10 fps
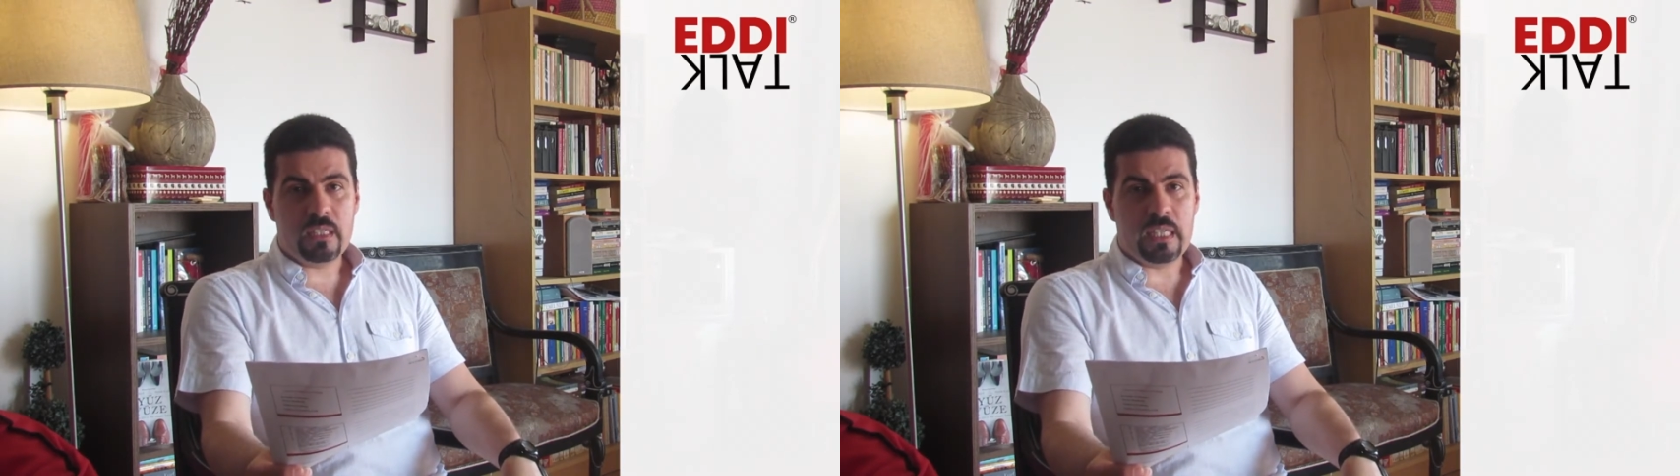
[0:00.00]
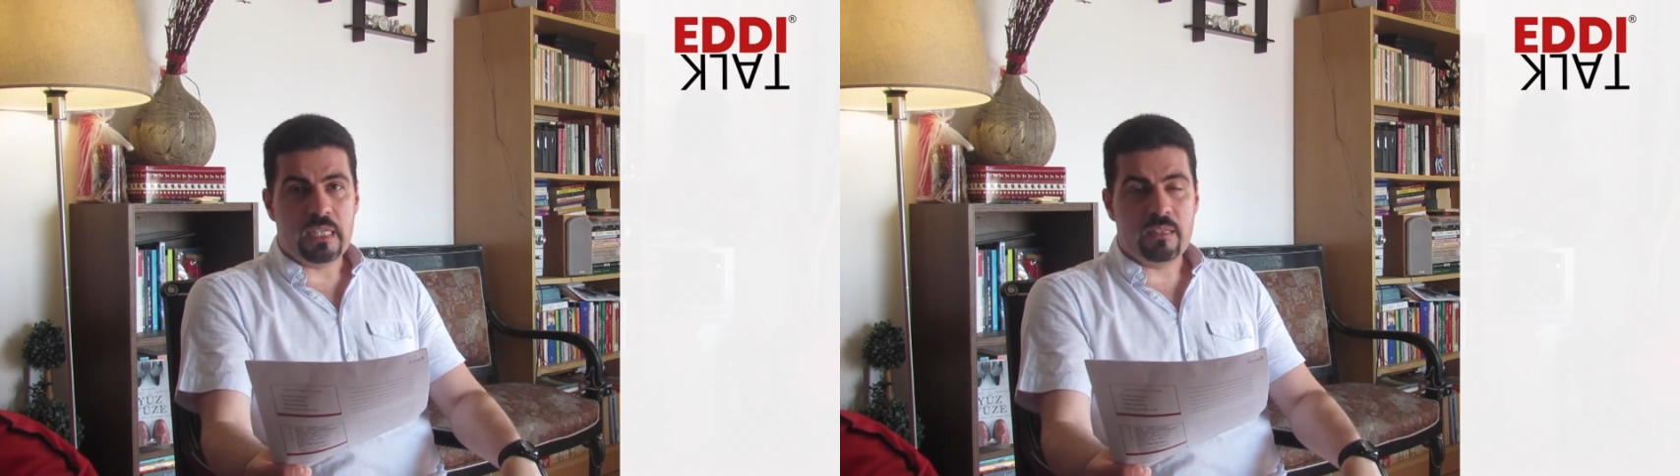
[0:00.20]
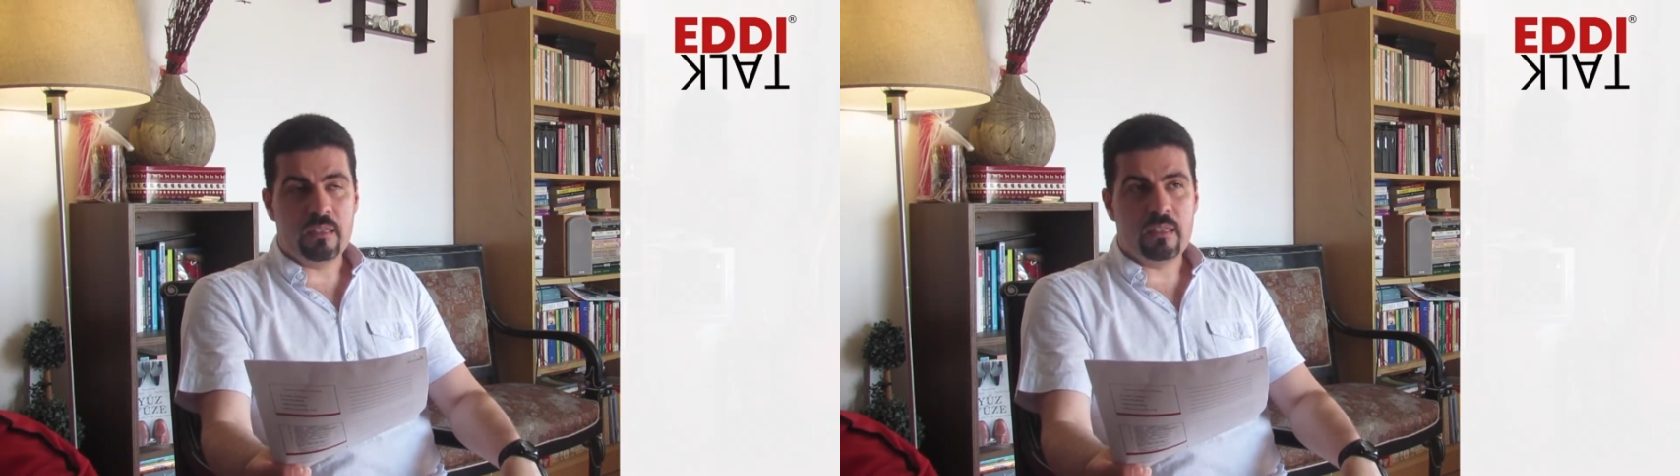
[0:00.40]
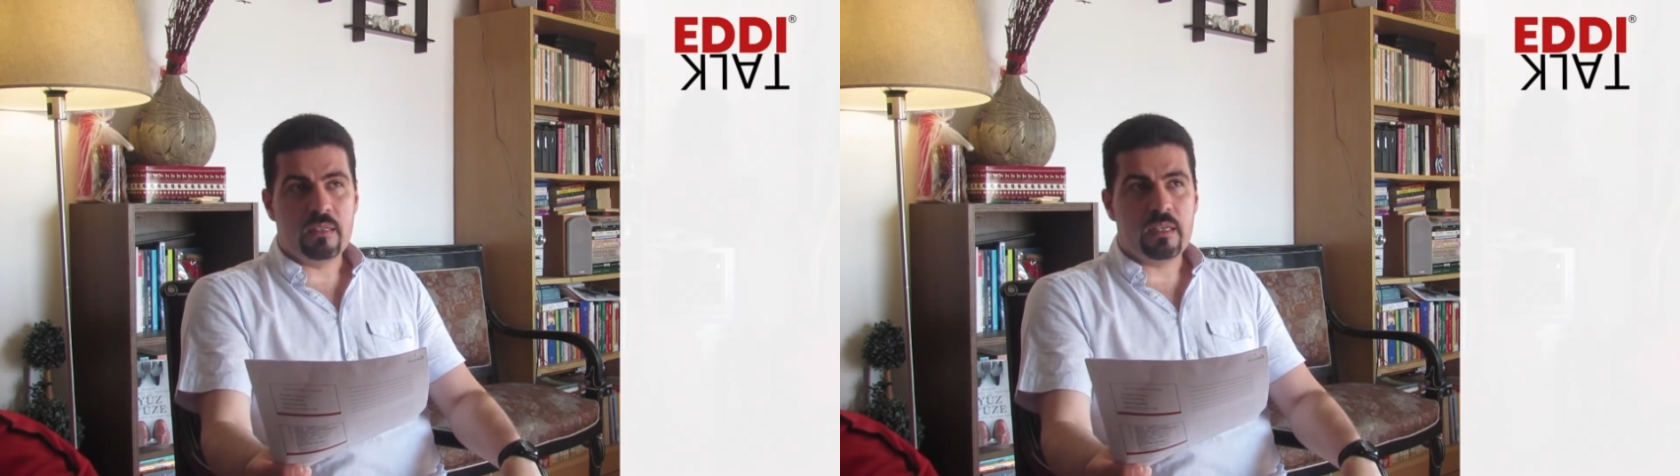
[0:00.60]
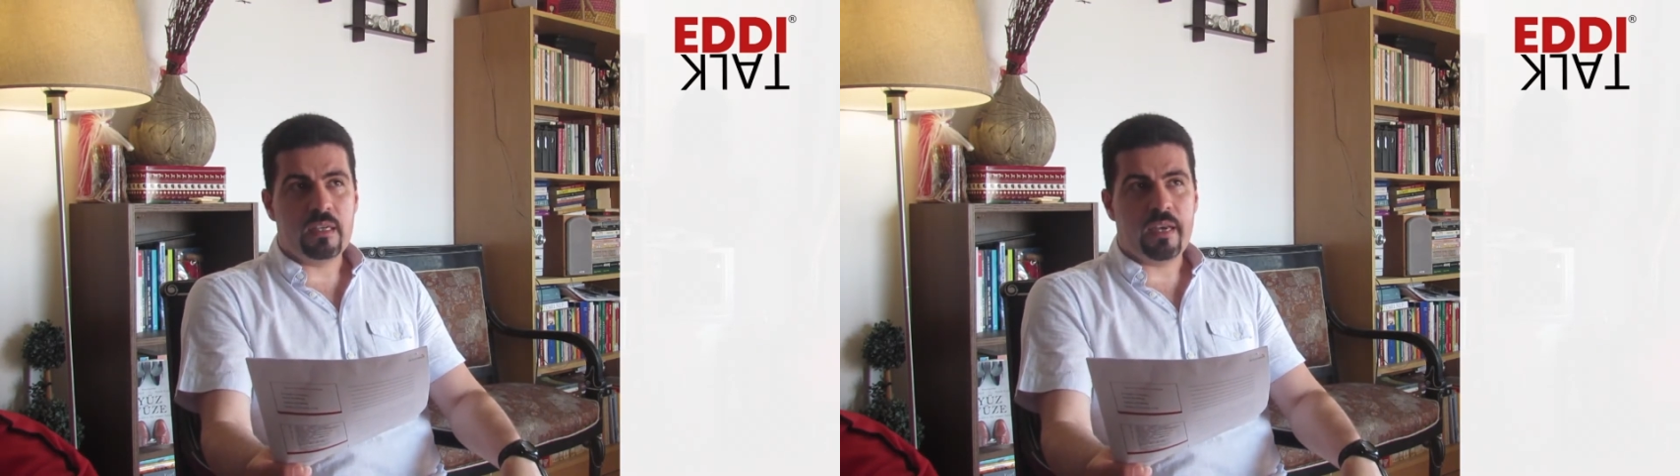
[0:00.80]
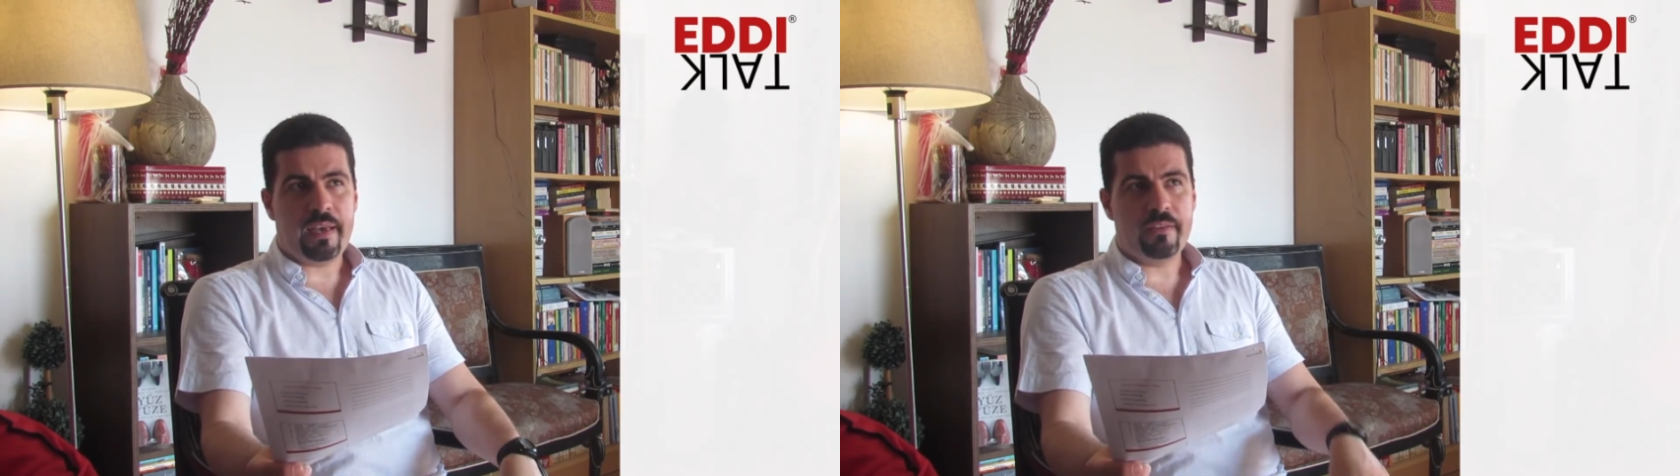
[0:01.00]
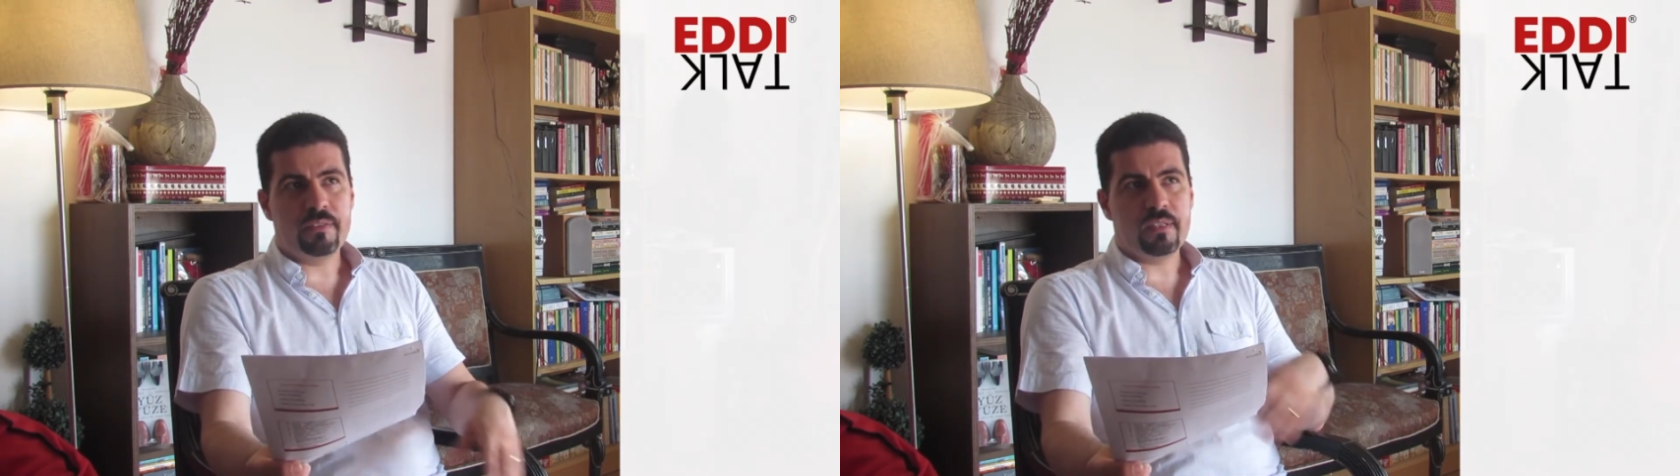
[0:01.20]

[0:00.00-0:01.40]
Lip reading: in having